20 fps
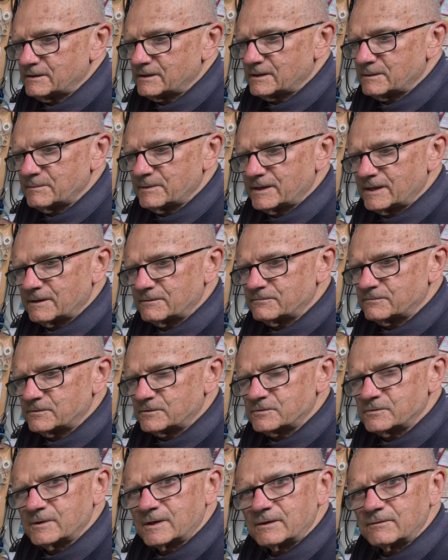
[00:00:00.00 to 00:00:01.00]
it'll be up for
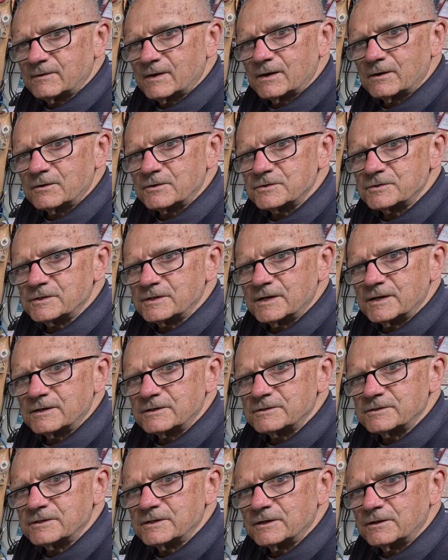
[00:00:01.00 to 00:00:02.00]
twelve hours and it'll
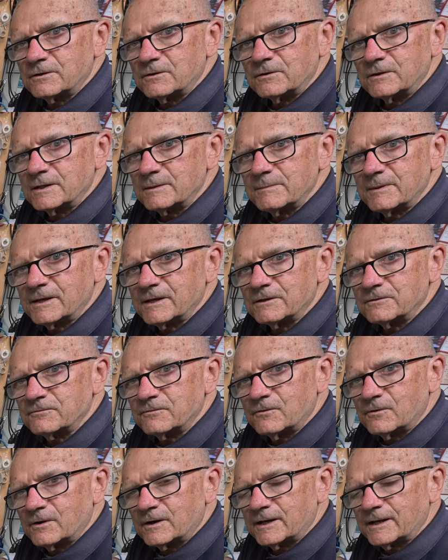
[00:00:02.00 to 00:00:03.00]
still only be at
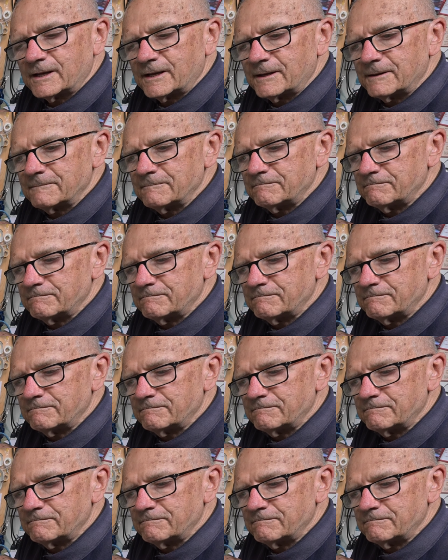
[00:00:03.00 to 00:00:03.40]
four K.